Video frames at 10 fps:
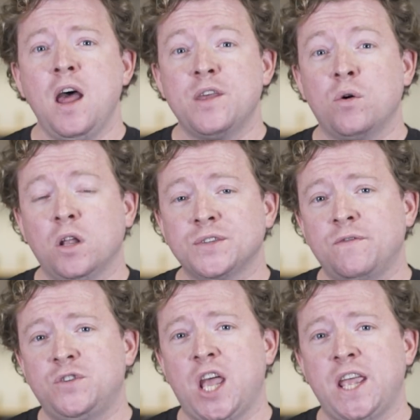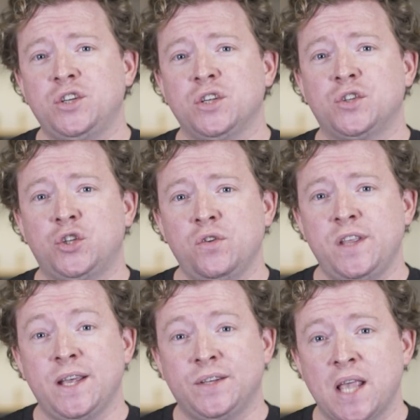There were lots of changes to
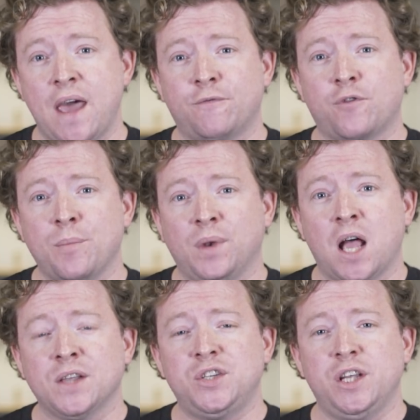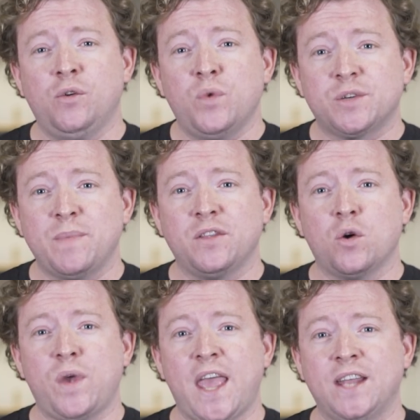the exam from last year which meant
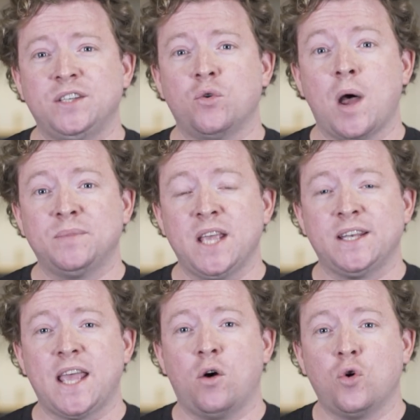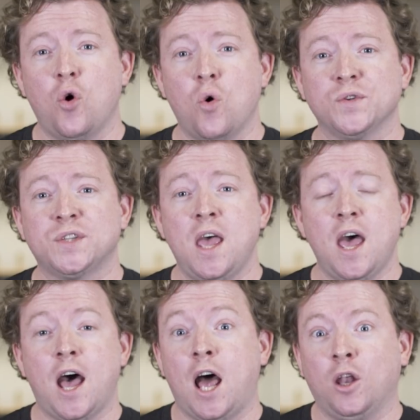that we had to update our course
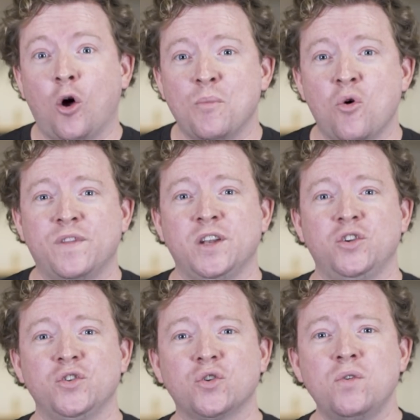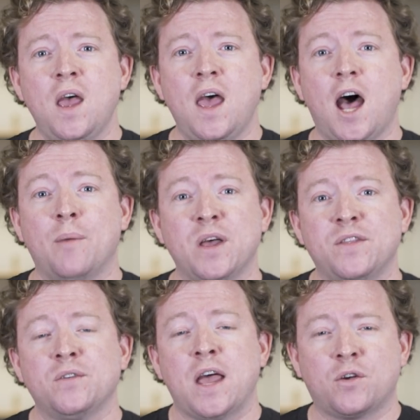uh, a lot more than usual uh,
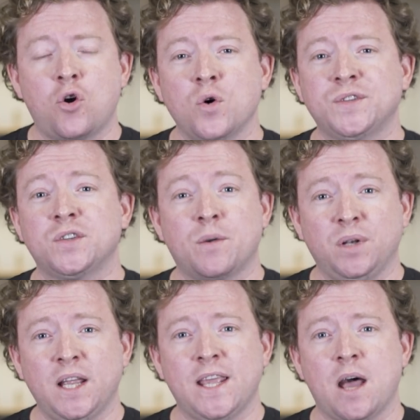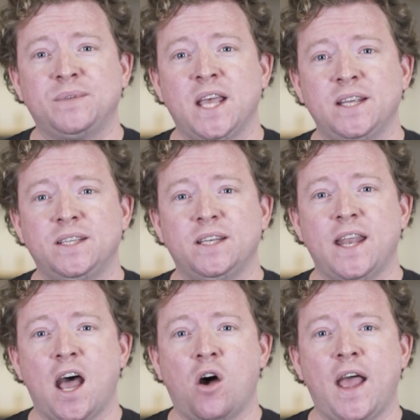but the uh, course is completely updated
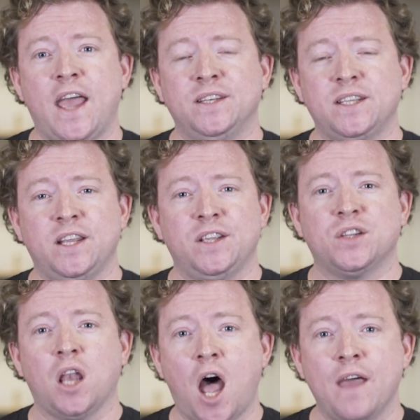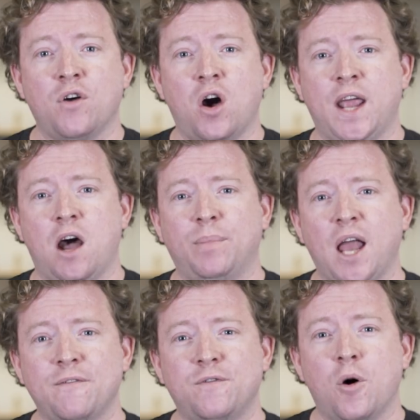now and it is live on our
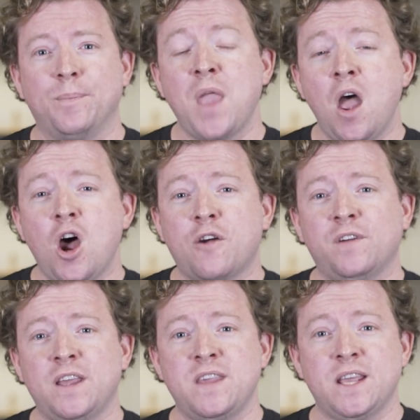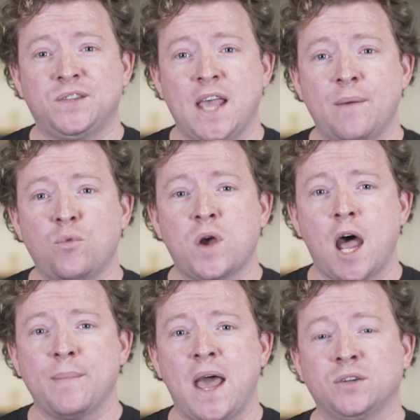platform. Hopefully the exam will
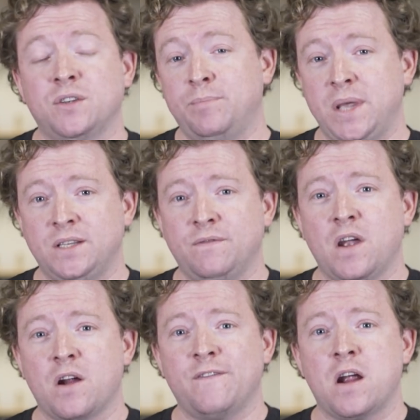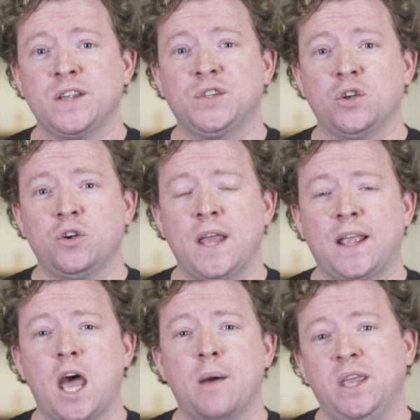come out of beta very, very soon
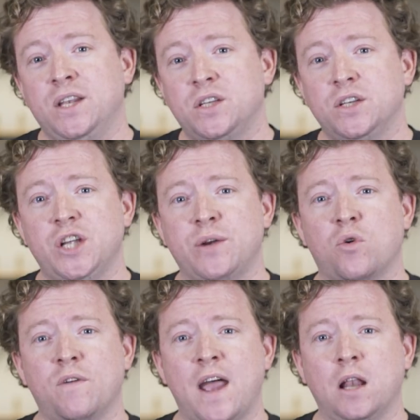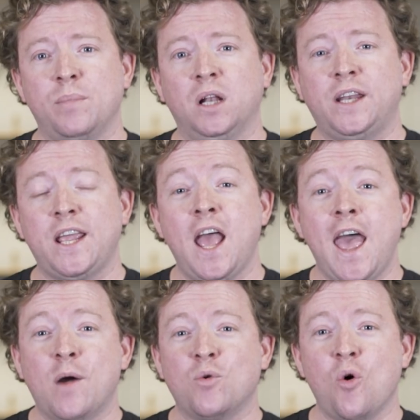and come into general availability
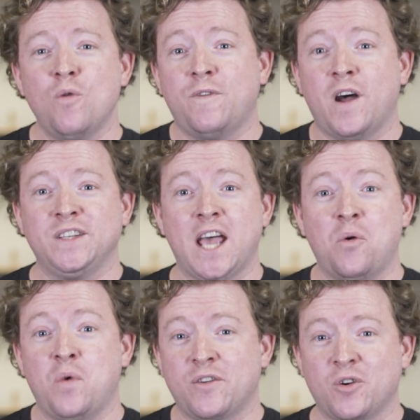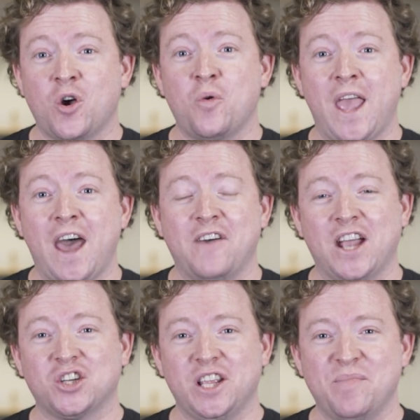and we'll all find out whether or not we have
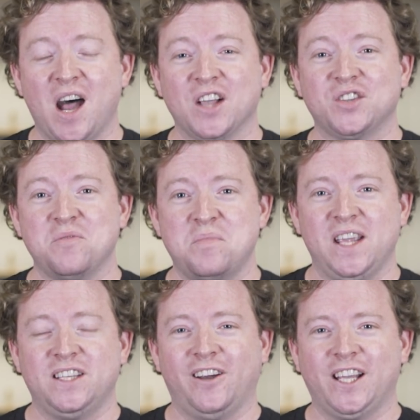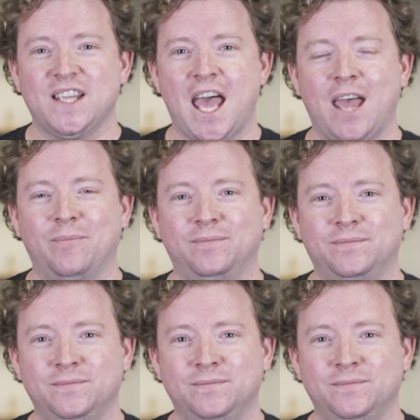actually passed the beta exam.